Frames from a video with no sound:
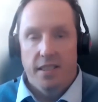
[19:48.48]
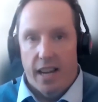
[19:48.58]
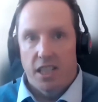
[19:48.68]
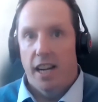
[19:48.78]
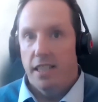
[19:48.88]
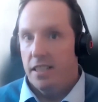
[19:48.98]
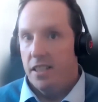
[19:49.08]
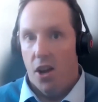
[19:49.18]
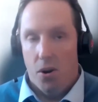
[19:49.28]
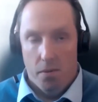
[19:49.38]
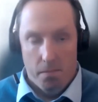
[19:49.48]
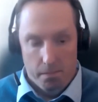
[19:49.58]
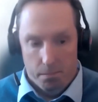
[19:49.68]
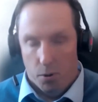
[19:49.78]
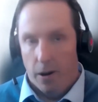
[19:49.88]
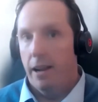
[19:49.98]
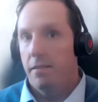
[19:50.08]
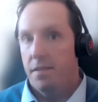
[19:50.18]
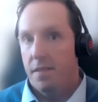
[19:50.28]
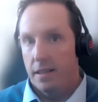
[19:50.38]
Section 82,
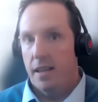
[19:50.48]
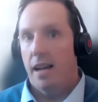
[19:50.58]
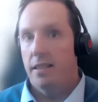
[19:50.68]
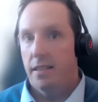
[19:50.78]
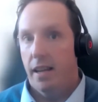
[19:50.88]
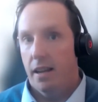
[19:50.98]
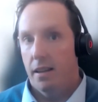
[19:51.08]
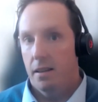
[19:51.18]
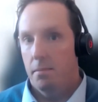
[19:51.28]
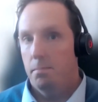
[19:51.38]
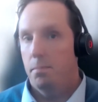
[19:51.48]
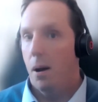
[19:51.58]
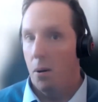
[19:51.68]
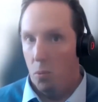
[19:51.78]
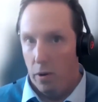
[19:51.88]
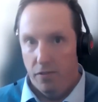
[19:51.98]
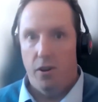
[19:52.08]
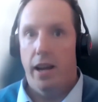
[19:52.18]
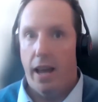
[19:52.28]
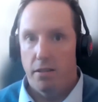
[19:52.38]
brilliant, fantastic, but we've
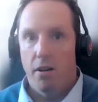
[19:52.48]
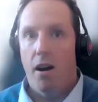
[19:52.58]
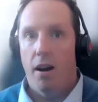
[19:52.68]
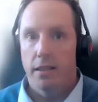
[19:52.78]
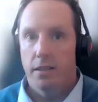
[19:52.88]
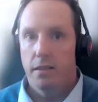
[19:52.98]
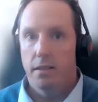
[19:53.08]
got to get it right.